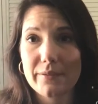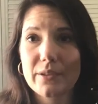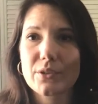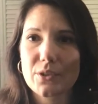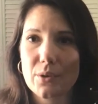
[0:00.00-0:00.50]

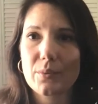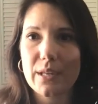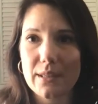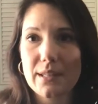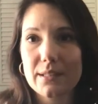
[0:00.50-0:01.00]
So
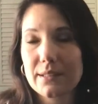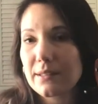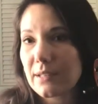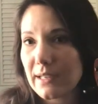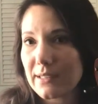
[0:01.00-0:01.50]
in
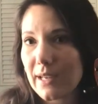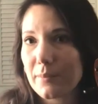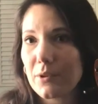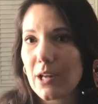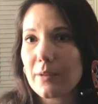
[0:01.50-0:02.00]
this
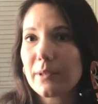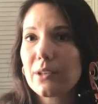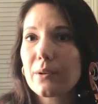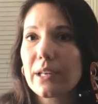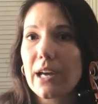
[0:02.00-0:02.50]
example, I'll be
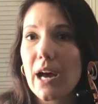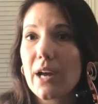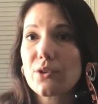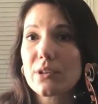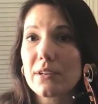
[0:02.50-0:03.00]
going
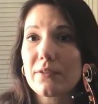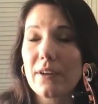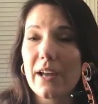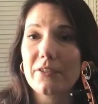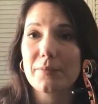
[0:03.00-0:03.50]

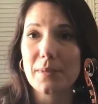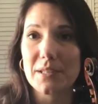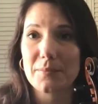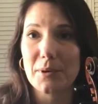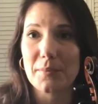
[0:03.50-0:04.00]
105
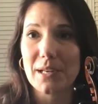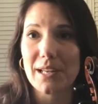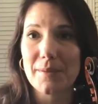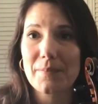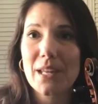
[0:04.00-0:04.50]
beats per minute.